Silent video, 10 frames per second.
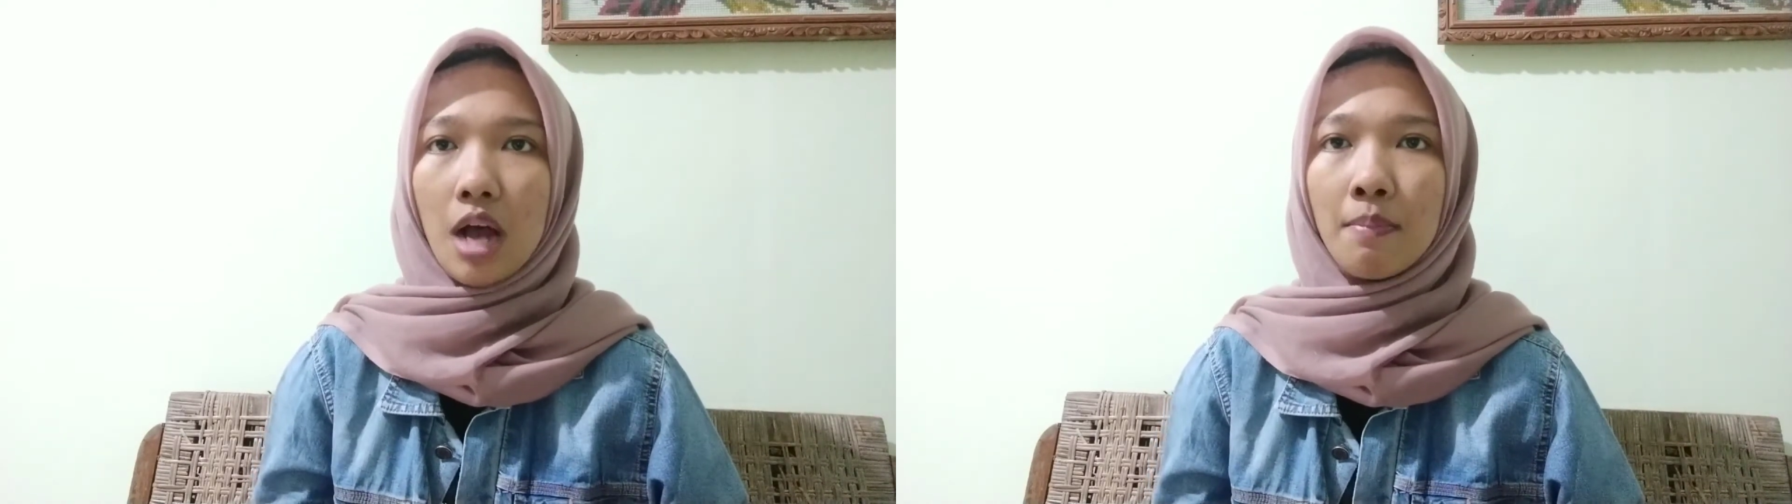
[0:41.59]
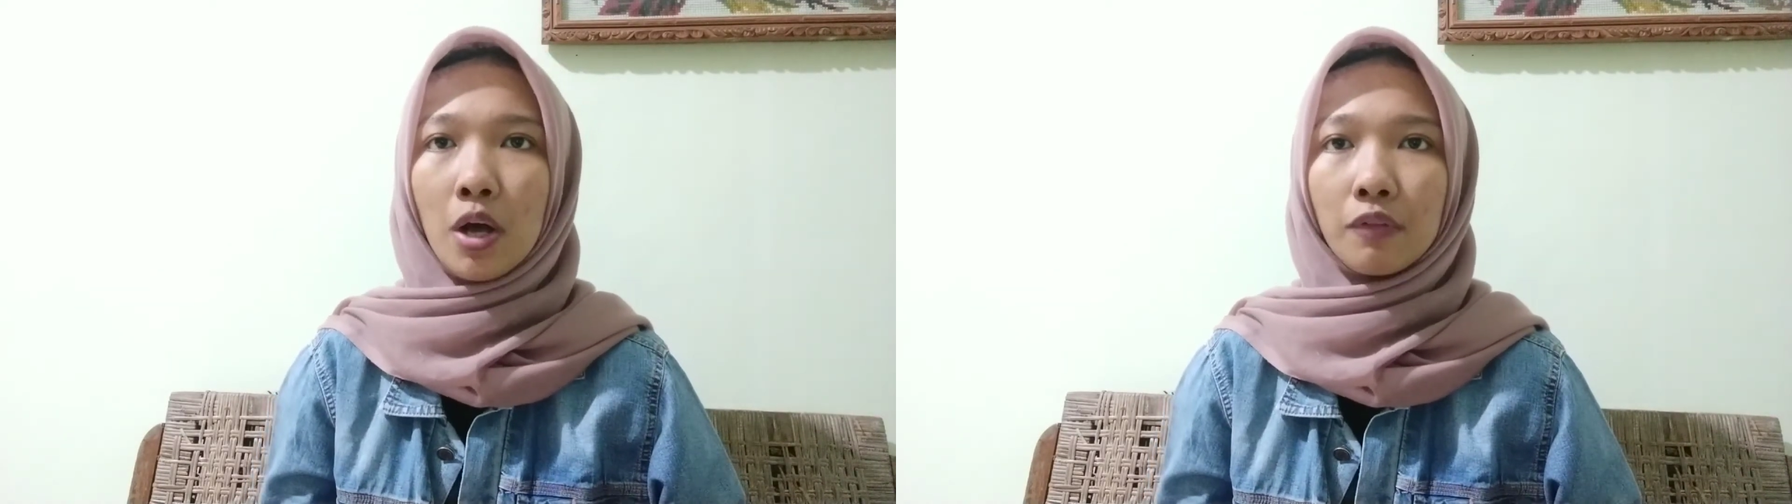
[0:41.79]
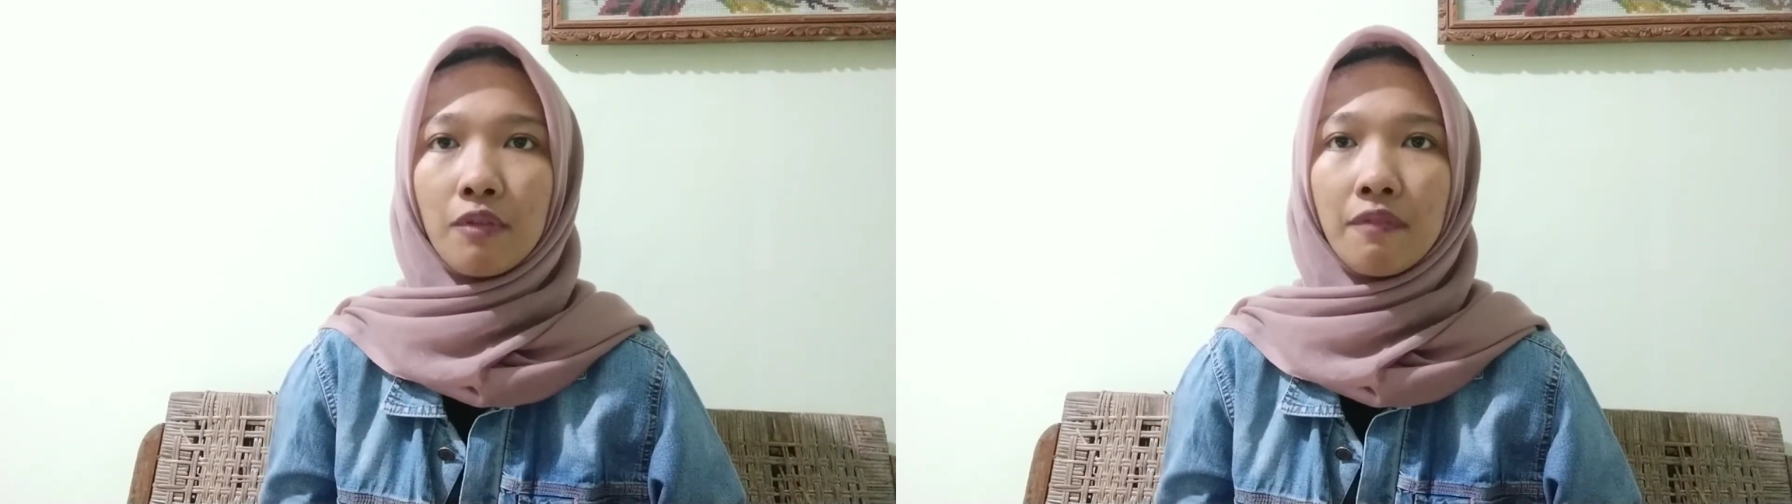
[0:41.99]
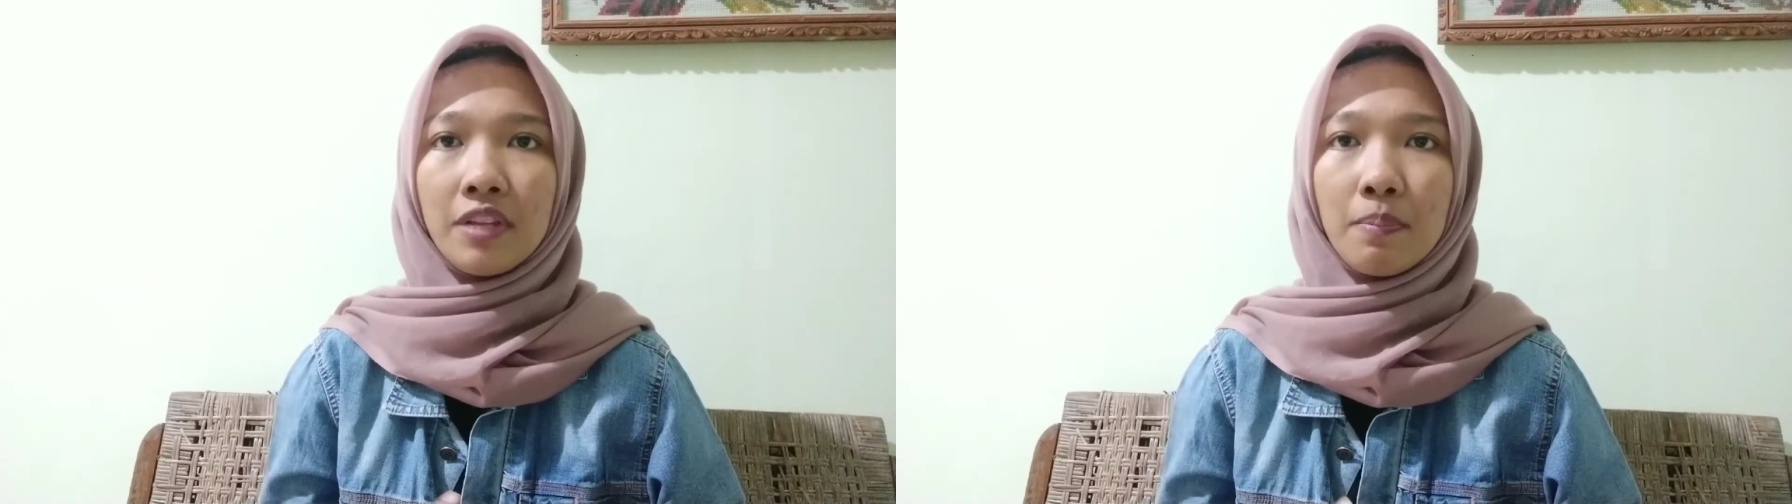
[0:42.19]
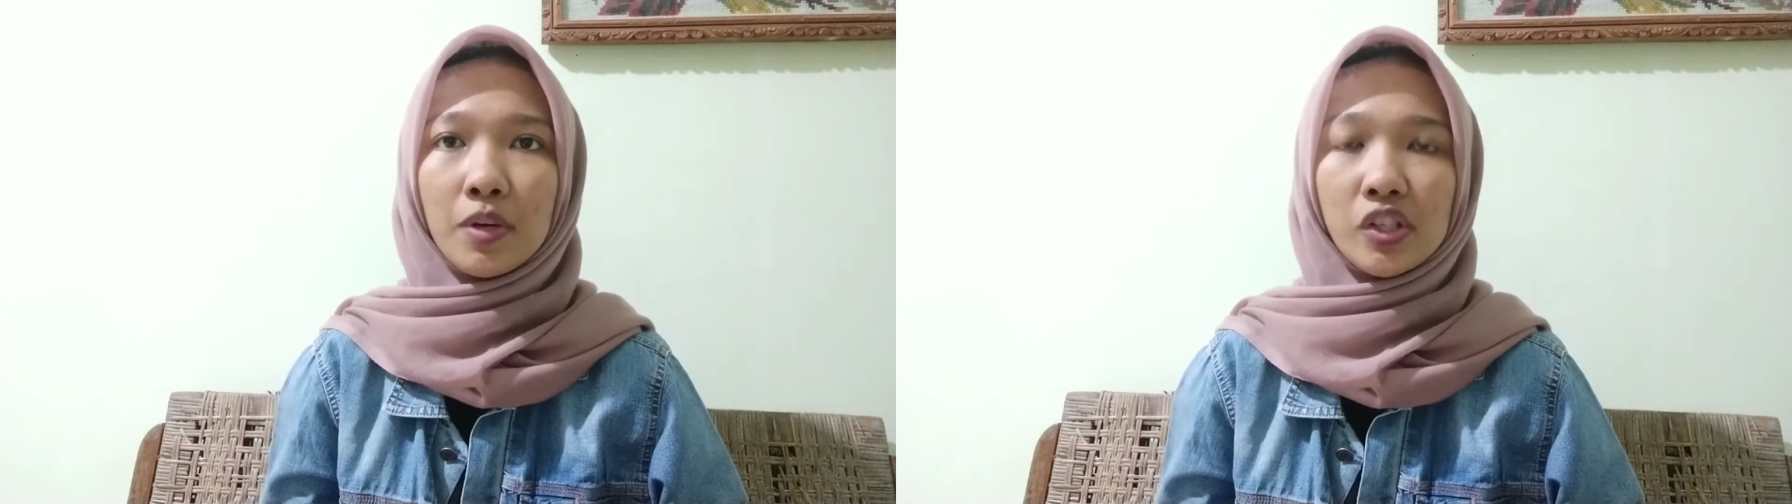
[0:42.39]
About
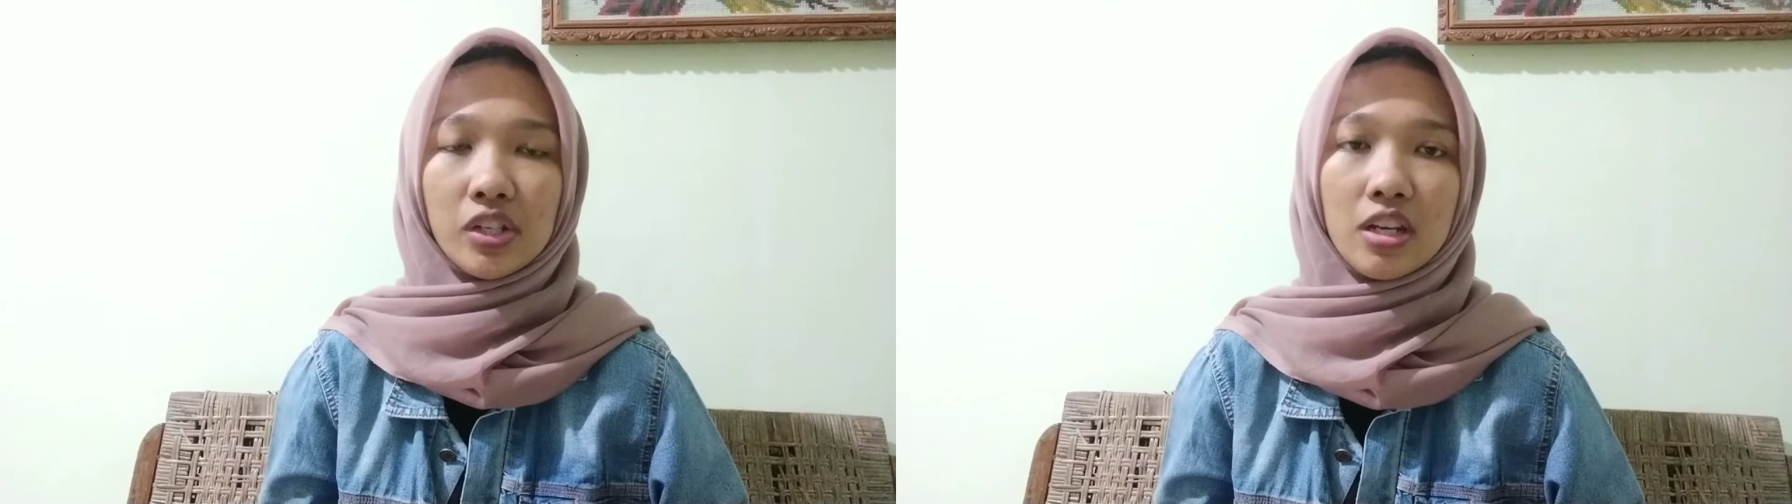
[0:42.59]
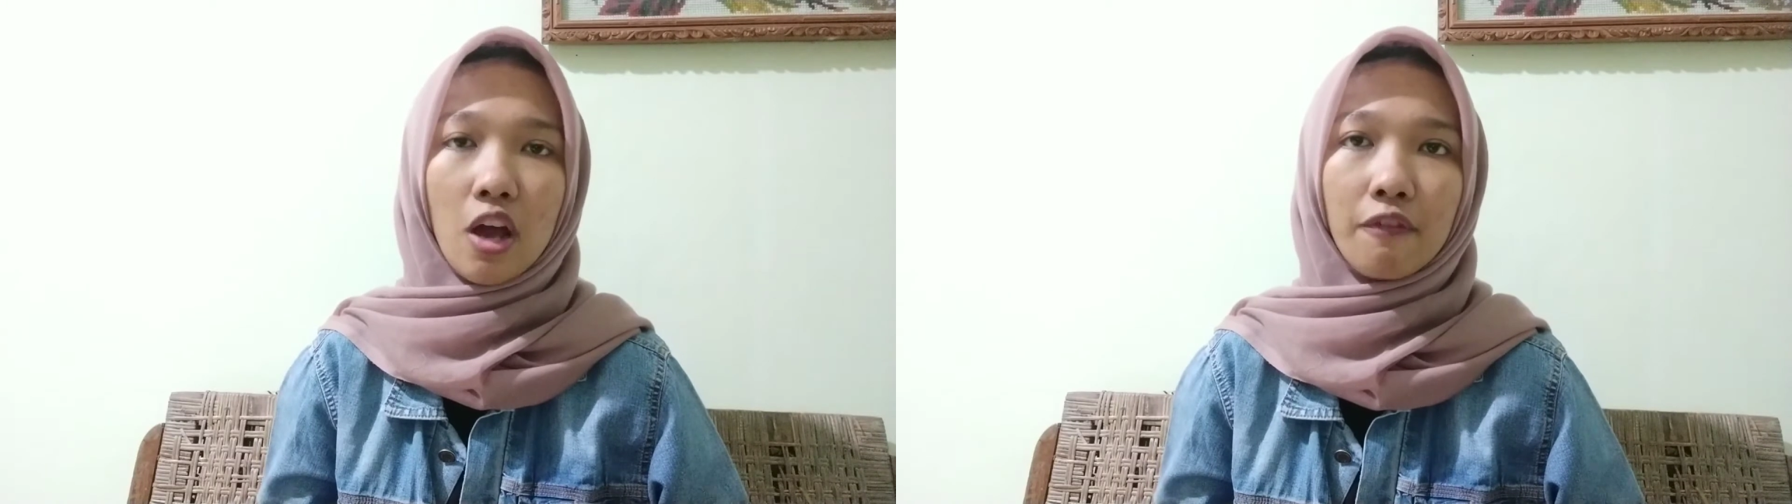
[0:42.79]
50%